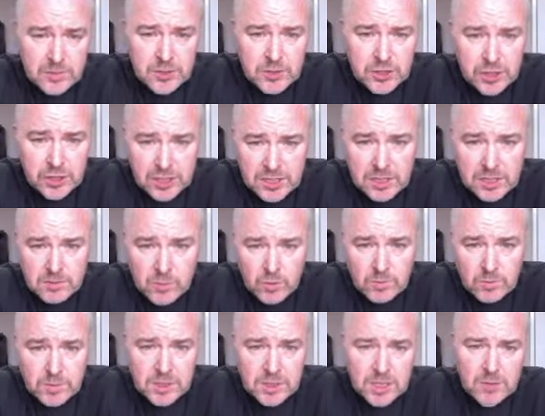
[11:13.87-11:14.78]
Jesus
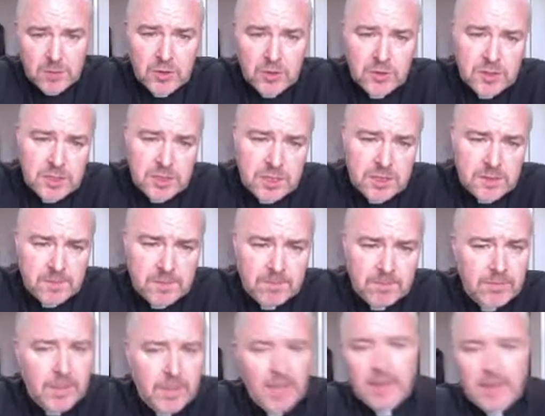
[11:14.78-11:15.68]
movement communities.
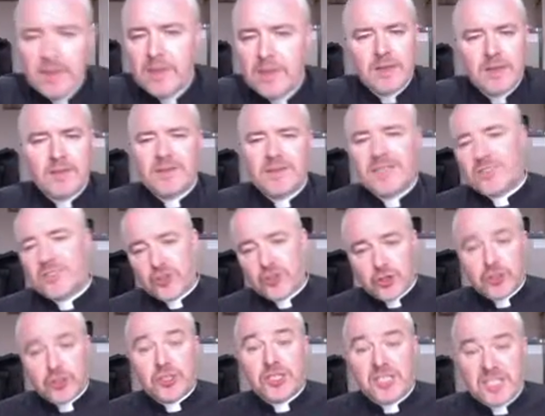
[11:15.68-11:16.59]
That's
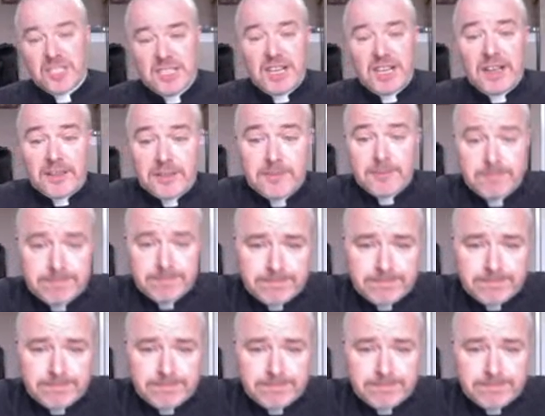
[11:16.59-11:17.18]
just an aside.